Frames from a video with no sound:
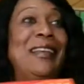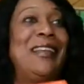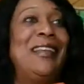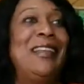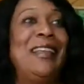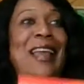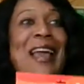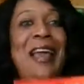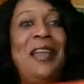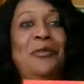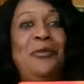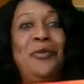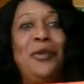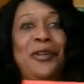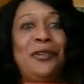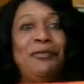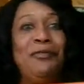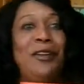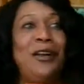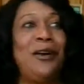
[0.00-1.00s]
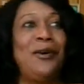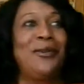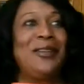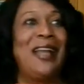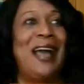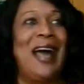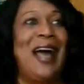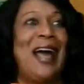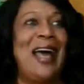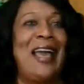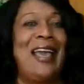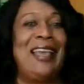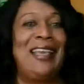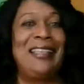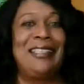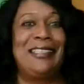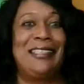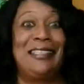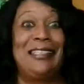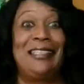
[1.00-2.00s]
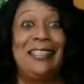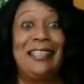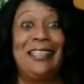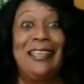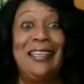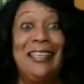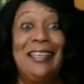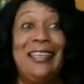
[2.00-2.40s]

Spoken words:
Glenwood Road, guys.